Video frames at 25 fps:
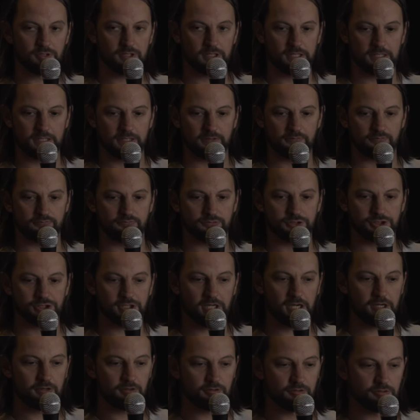you getting
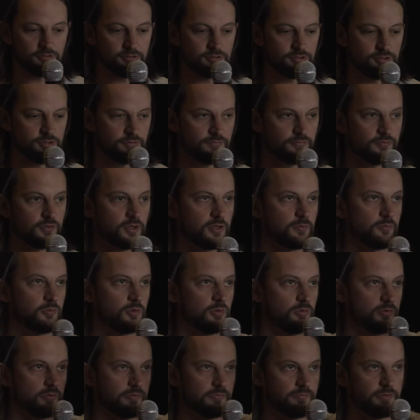shadows from
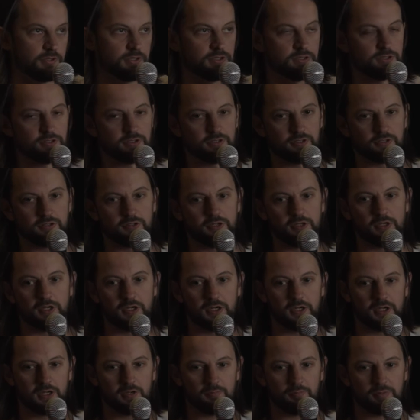all of these. So
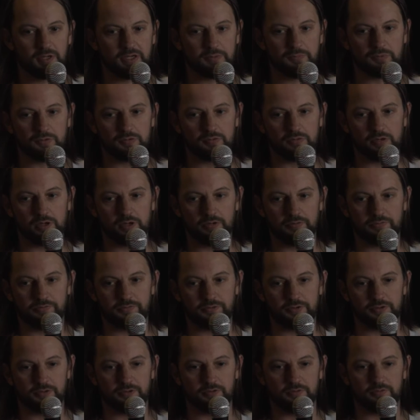people
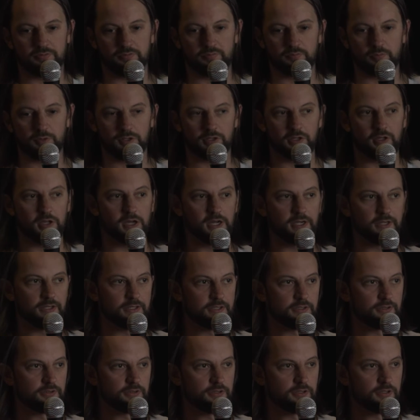often with
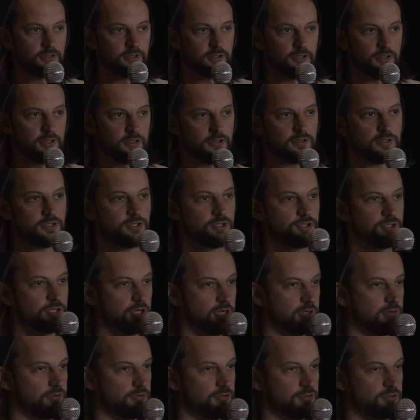lighting go, oh, there's
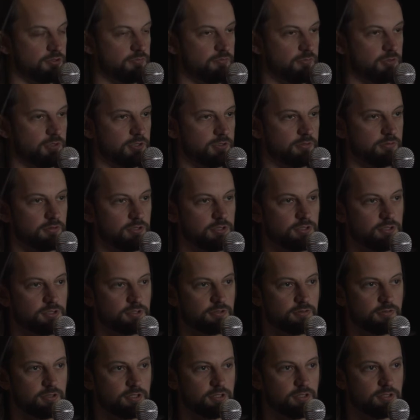shadows on my green
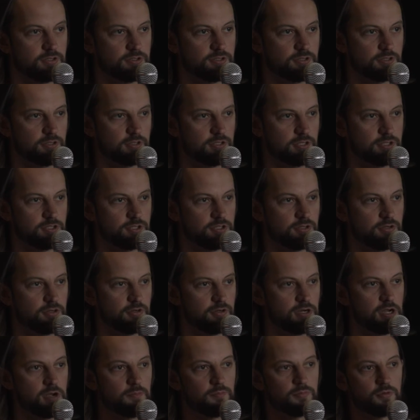screen, so they
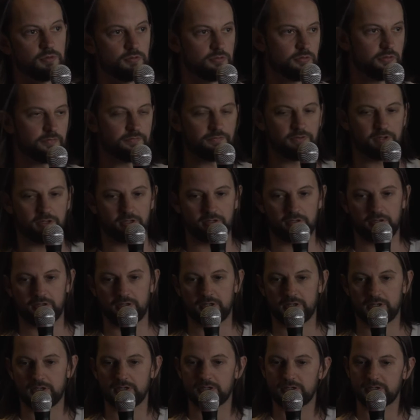turn up all of the other
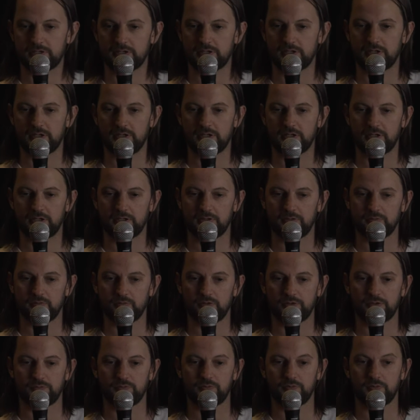lights.
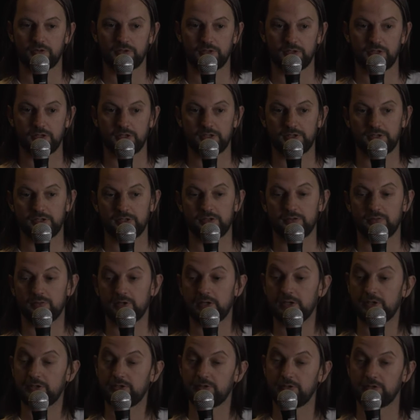What the ideal
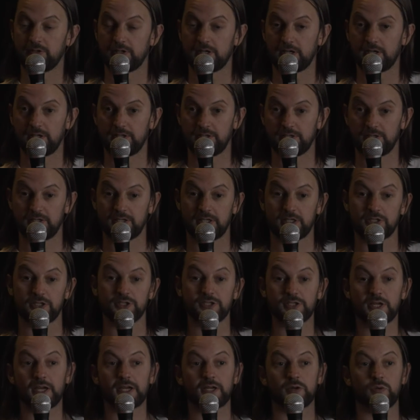way to do that is
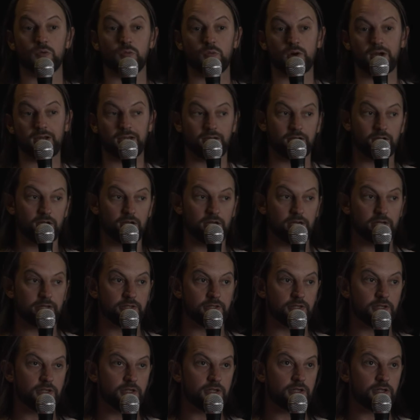actually take away
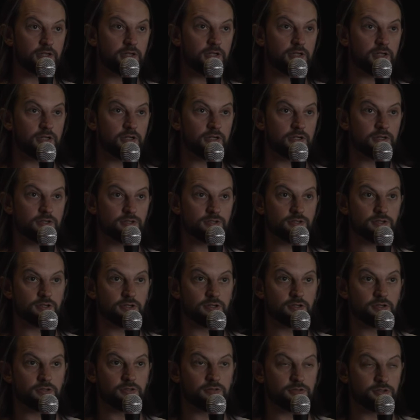light.
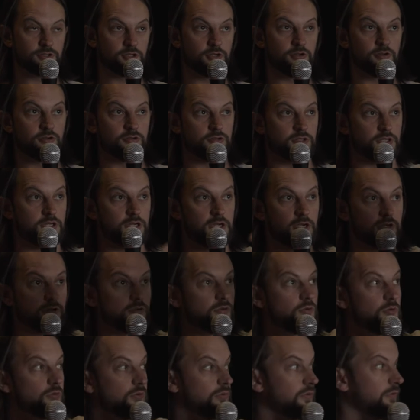So turn
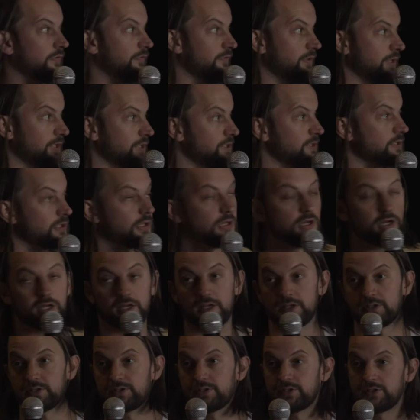down all of these
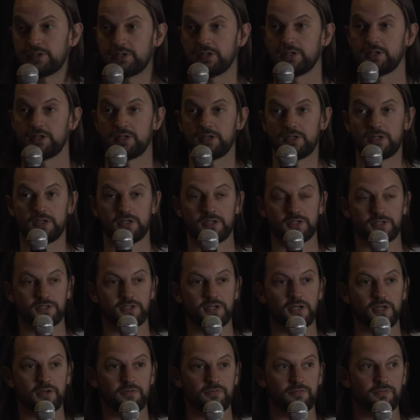lights
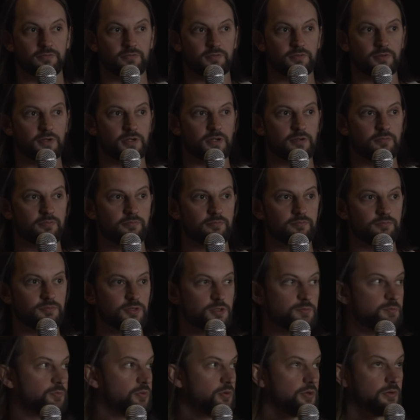instead of
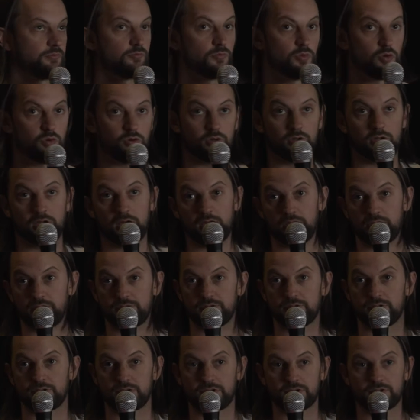just putting more light onto the